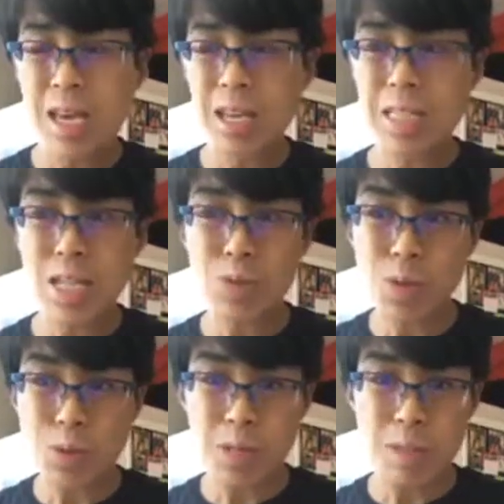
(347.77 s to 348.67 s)
because that's
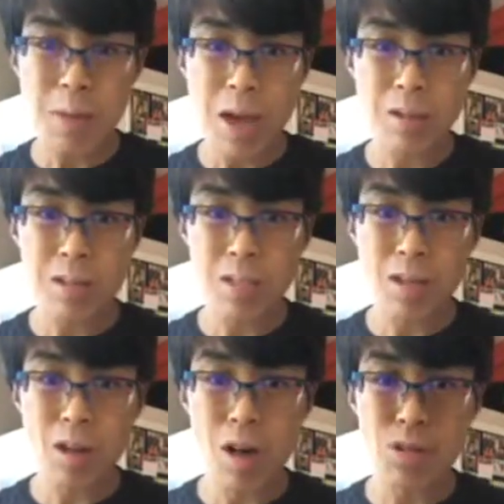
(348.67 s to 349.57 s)
really what it's about, is the
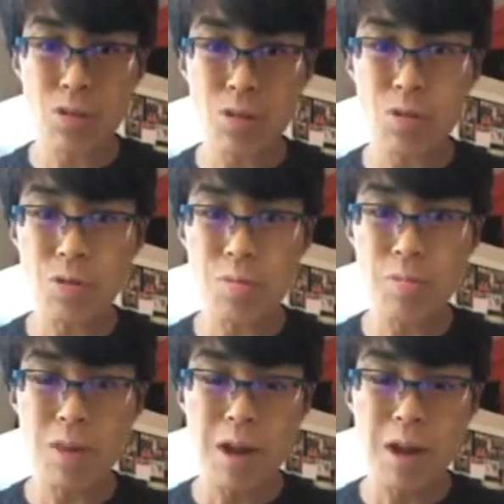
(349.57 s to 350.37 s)
long term.